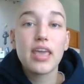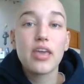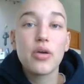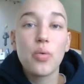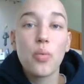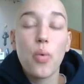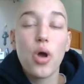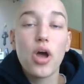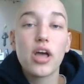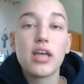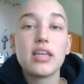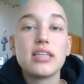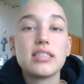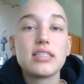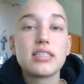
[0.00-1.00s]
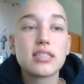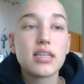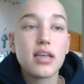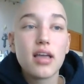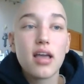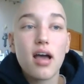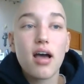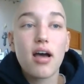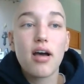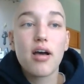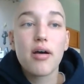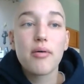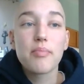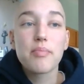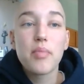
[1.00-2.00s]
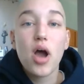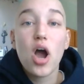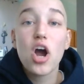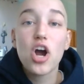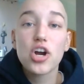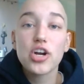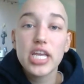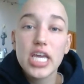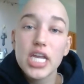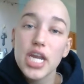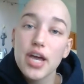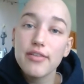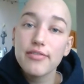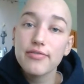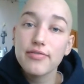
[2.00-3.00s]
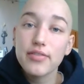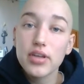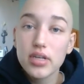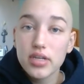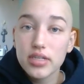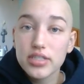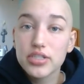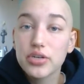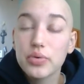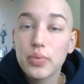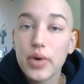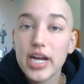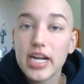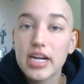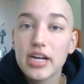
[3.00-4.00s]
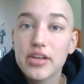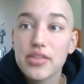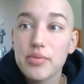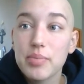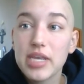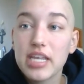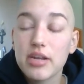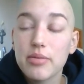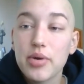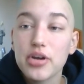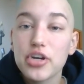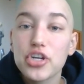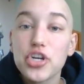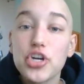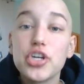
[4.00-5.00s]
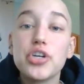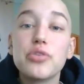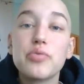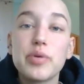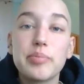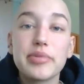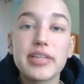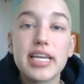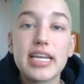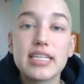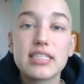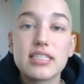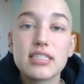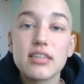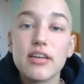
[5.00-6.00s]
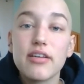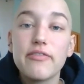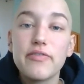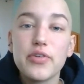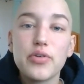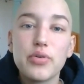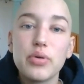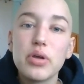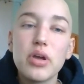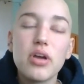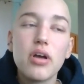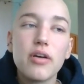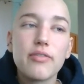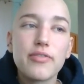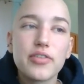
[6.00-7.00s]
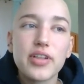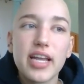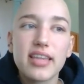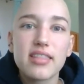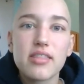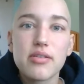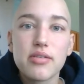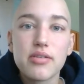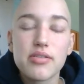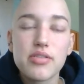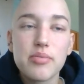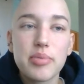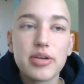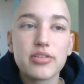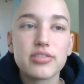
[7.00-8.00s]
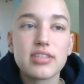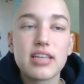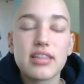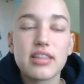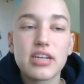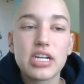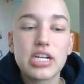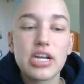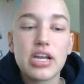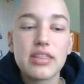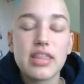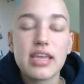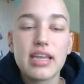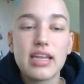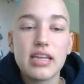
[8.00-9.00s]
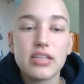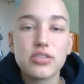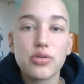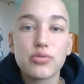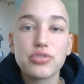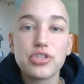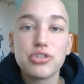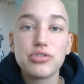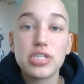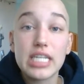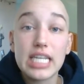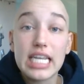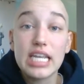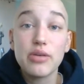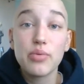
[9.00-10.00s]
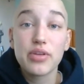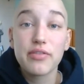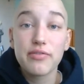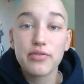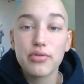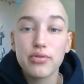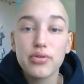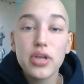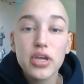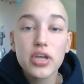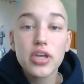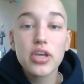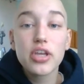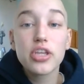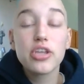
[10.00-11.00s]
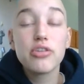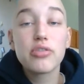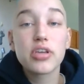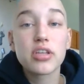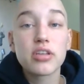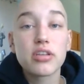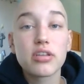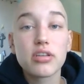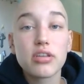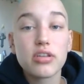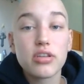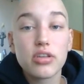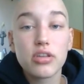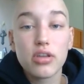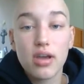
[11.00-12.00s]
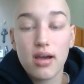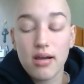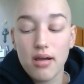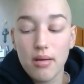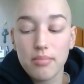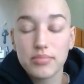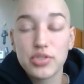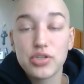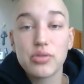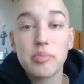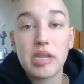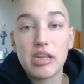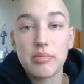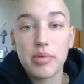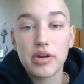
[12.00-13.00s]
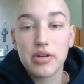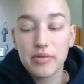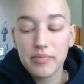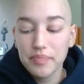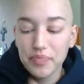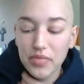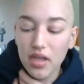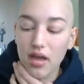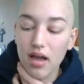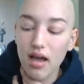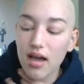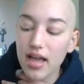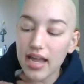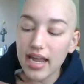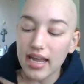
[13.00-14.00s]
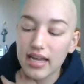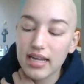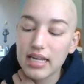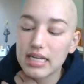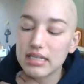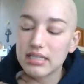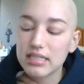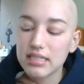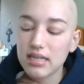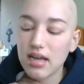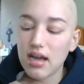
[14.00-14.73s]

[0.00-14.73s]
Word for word: it was hearty enough to where the peanut butter could replace food. For like the pills that they told you to eat with food, you can do the peanut butter. And